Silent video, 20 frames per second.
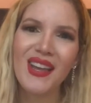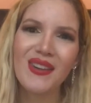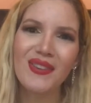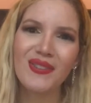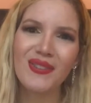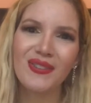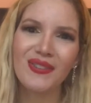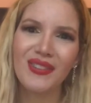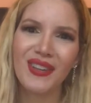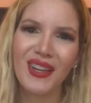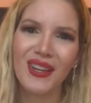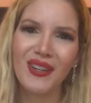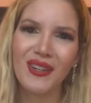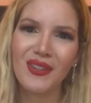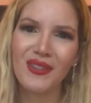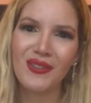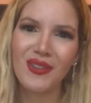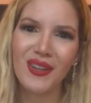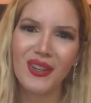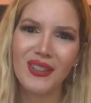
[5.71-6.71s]

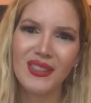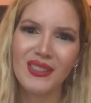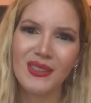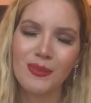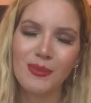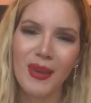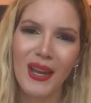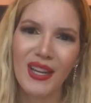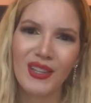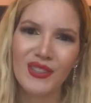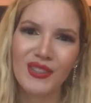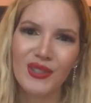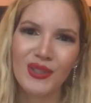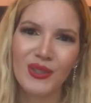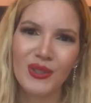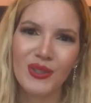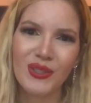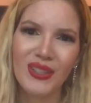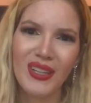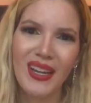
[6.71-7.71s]
very
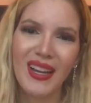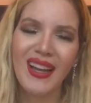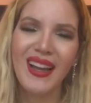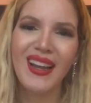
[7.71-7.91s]
special